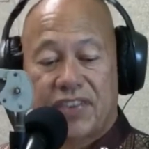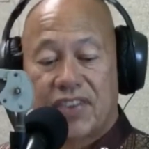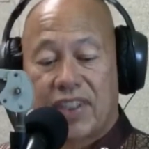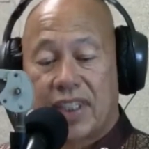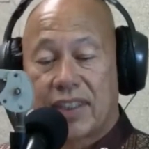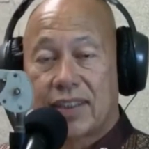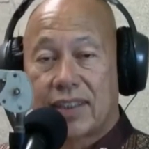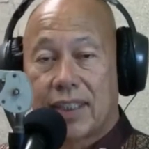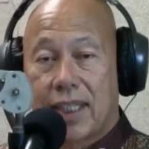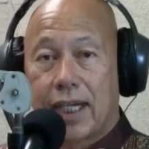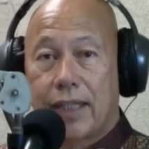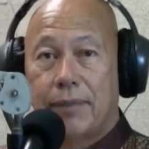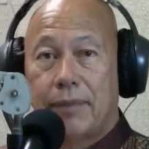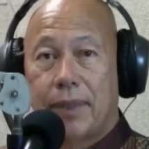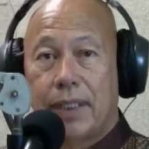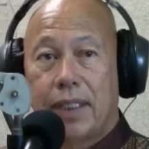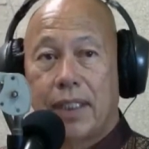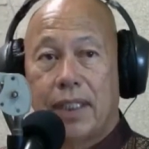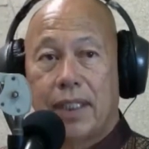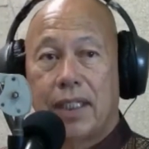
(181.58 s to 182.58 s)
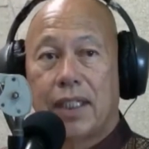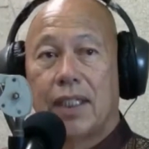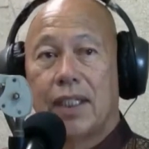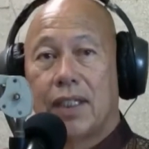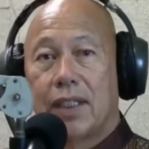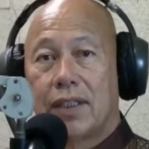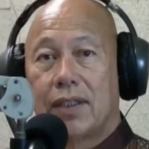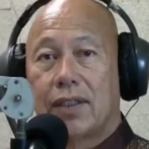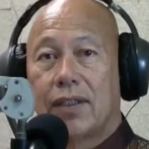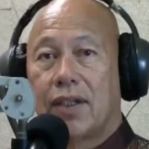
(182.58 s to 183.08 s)
that time, he
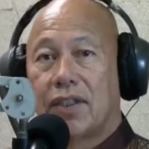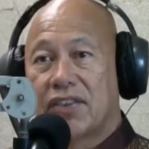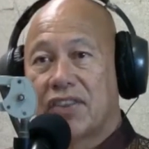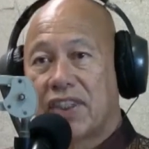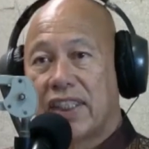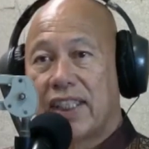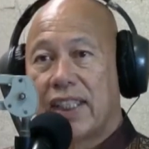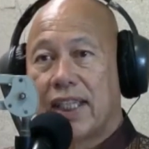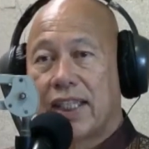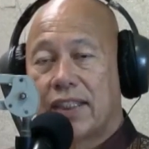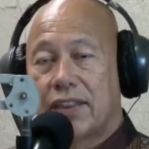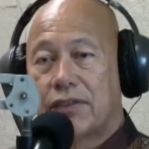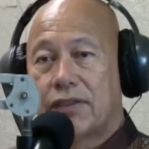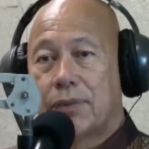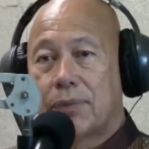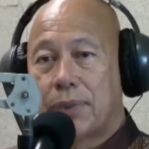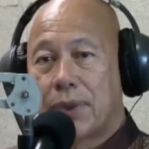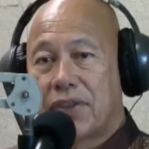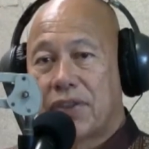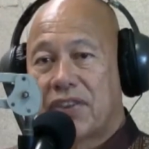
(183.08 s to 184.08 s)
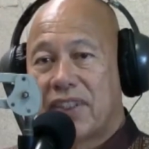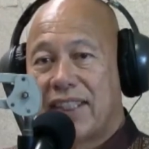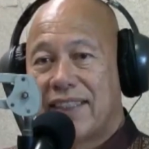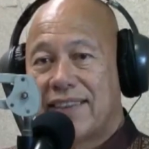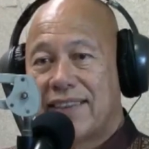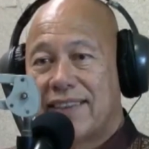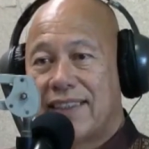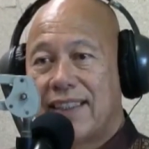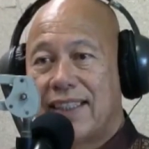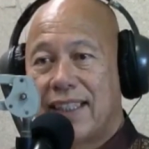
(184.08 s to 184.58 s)
lost the election for
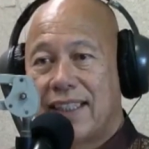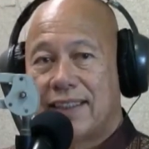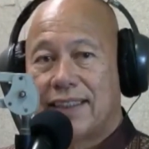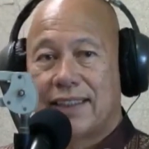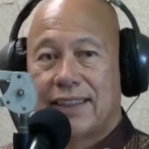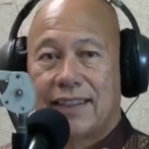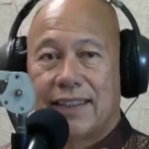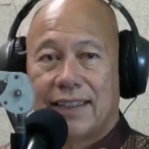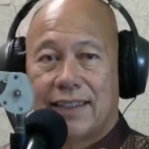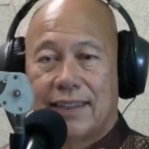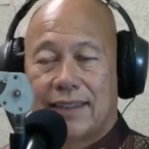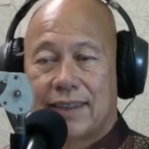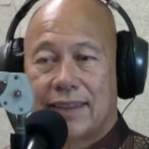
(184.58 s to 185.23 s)
presidency, and